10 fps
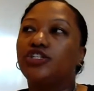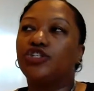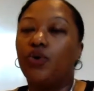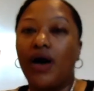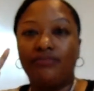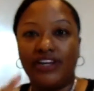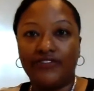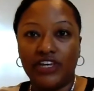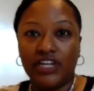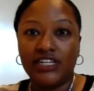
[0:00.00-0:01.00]
So I'm
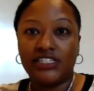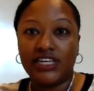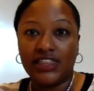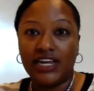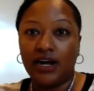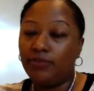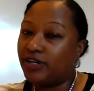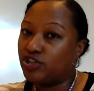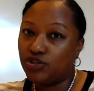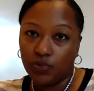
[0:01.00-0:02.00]
definitely going to set that up
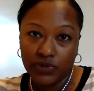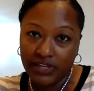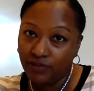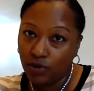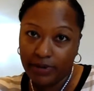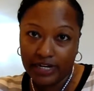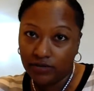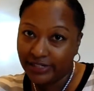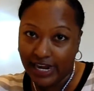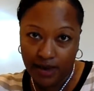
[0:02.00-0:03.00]
because you don't want to leave no money
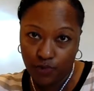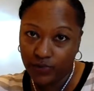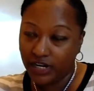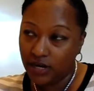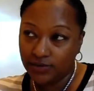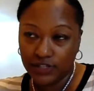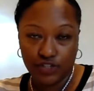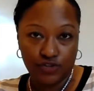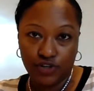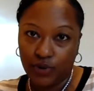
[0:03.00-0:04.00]
on the table when it comes
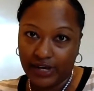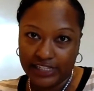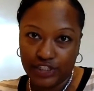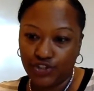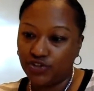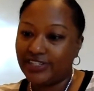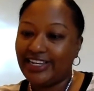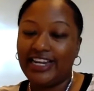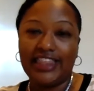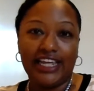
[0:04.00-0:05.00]
to health
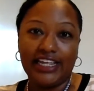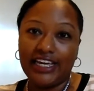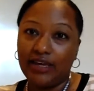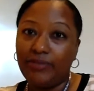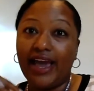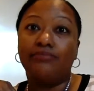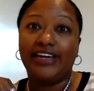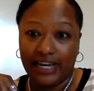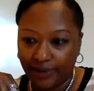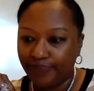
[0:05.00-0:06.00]
insurance. Anything they give me, I'm
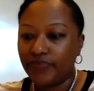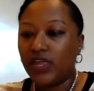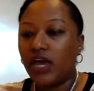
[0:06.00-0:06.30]
taking.